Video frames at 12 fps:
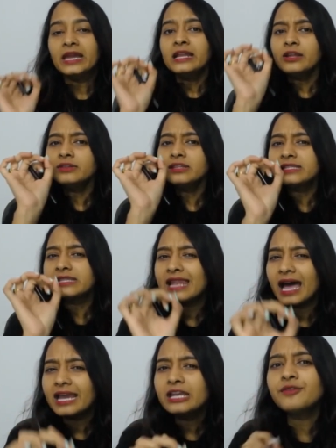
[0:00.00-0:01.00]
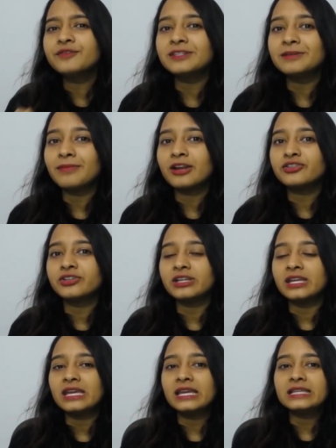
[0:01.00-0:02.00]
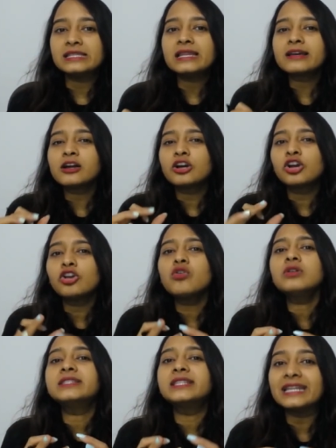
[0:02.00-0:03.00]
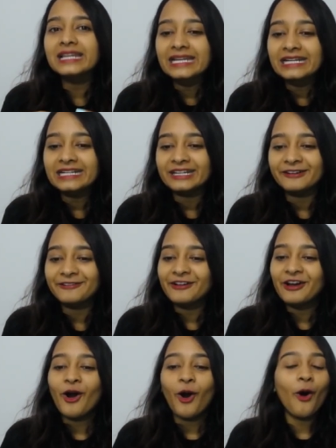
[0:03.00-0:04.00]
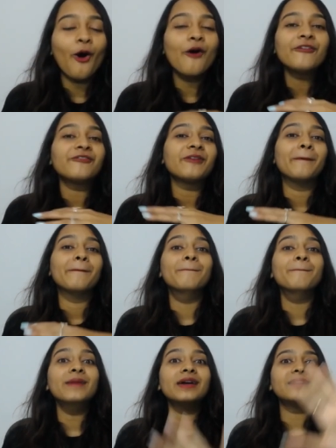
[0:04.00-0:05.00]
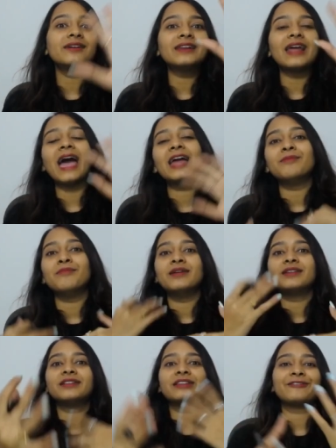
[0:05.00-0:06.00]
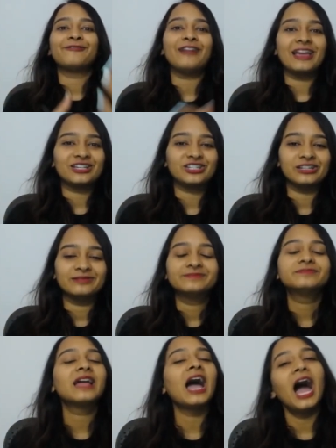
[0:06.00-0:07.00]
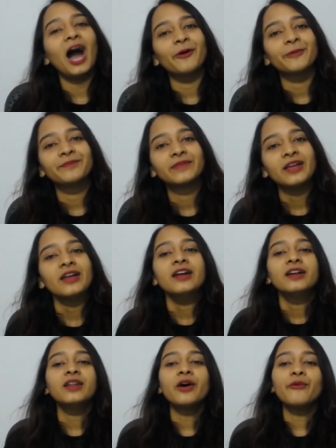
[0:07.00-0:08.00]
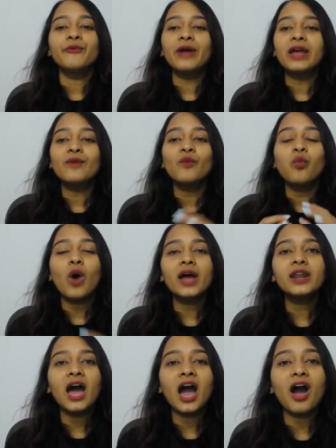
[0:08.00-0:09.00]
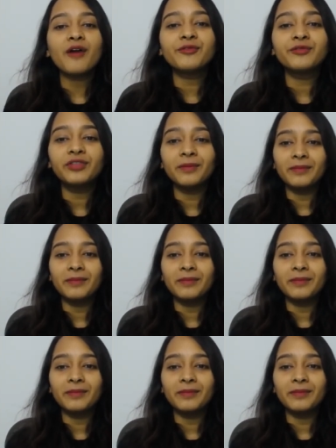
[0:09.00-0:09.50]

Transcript: Now this line of symmetry is like a close relative of mirror and mirror reflection. How? Now when one half of the